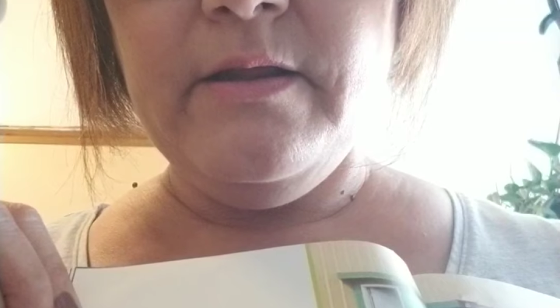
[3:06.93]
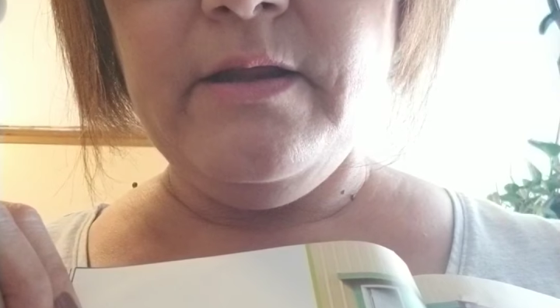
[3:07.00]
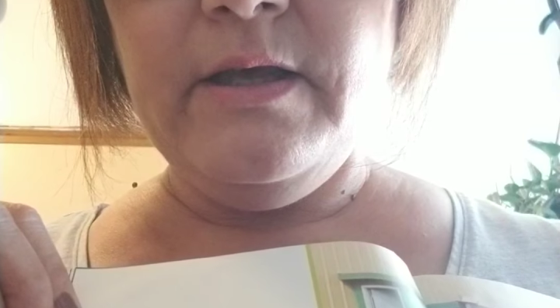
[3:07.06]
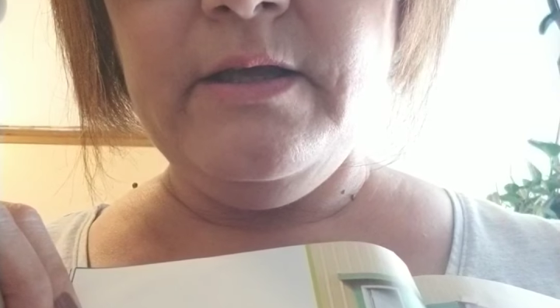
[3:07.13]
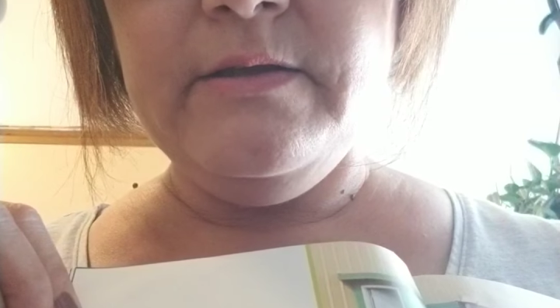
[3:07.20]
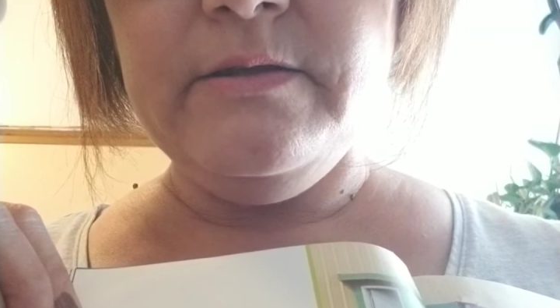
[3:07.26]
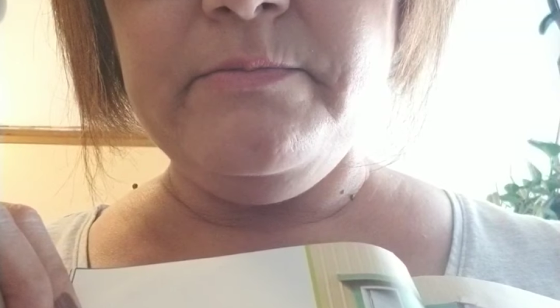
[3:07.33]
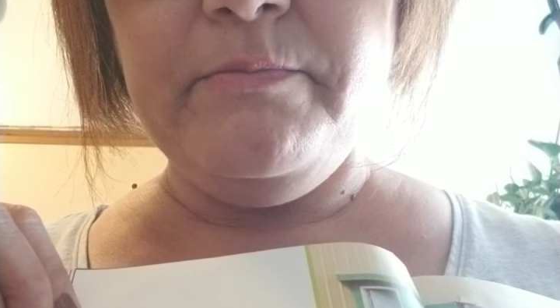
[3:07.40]

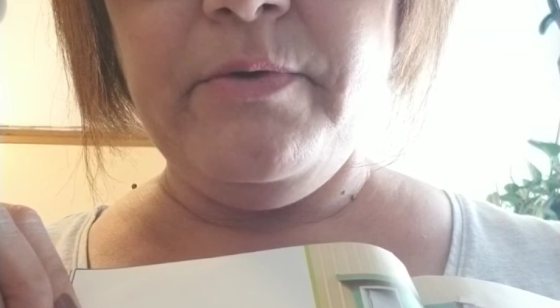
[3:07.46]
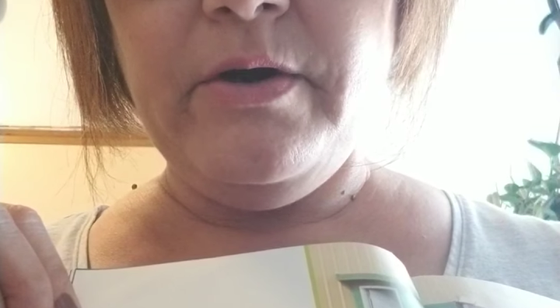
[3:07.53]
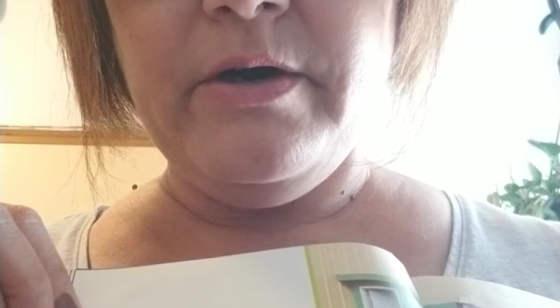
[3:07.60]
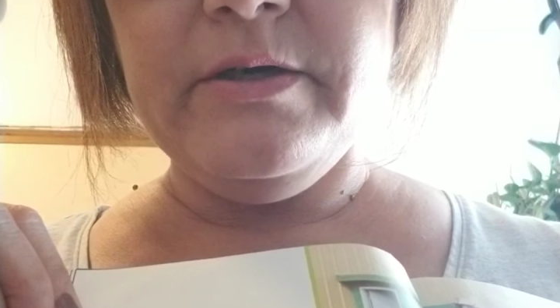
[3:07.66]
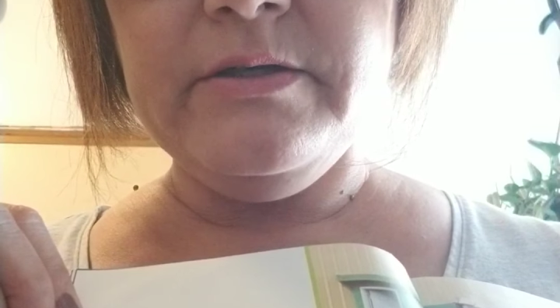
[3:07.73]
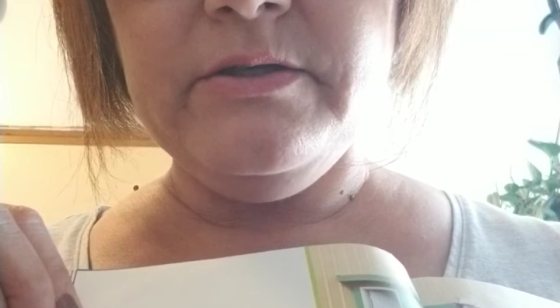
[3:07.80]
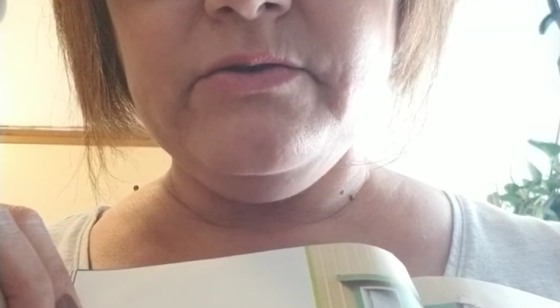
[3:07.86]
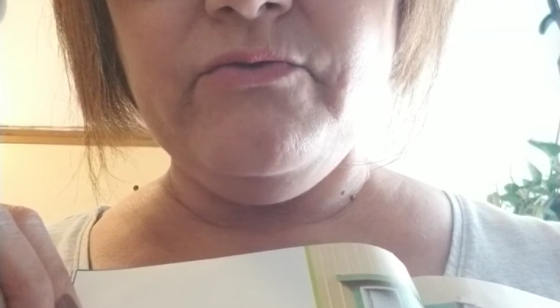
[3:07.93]
its
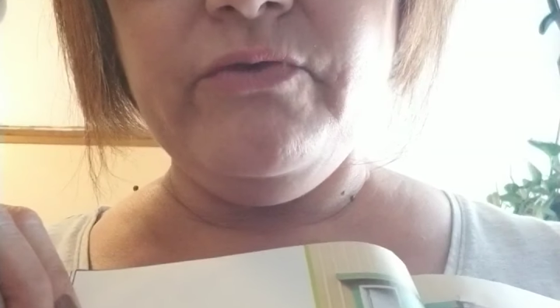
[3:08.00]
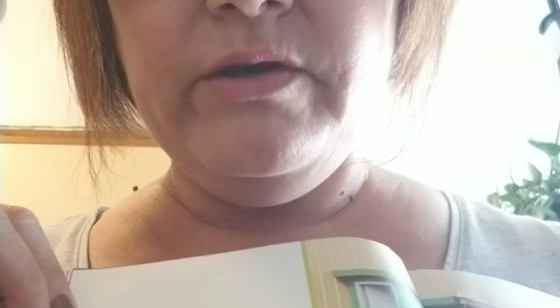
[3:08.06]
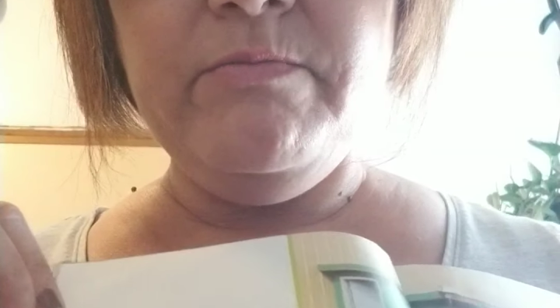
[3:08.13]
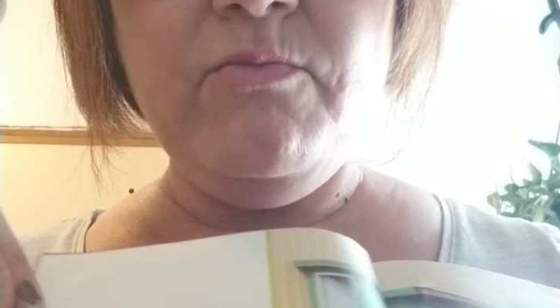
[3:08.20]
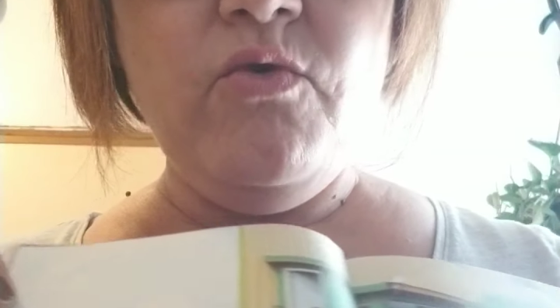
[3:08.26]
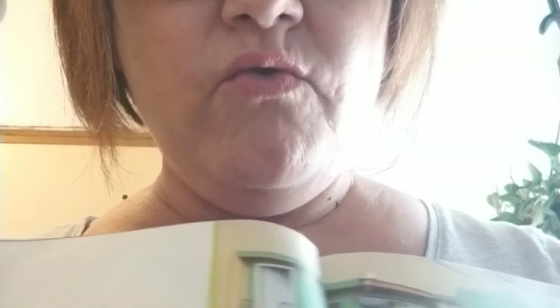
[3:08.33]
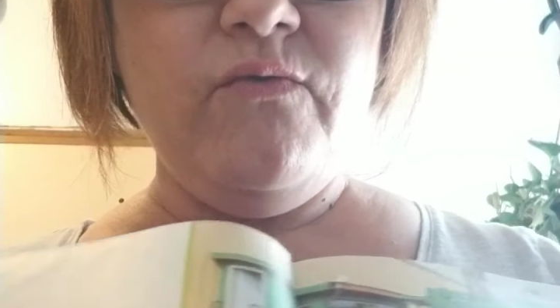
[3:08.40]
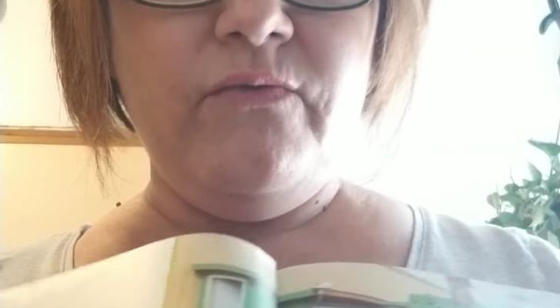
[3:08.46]
barks
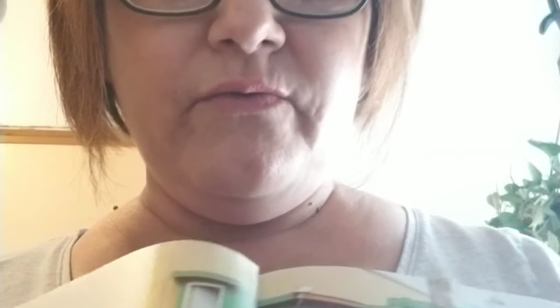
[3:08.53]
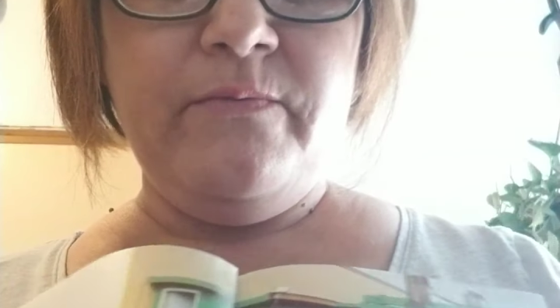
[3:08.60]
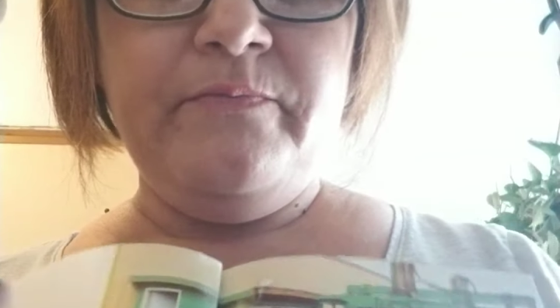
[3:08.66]
removed.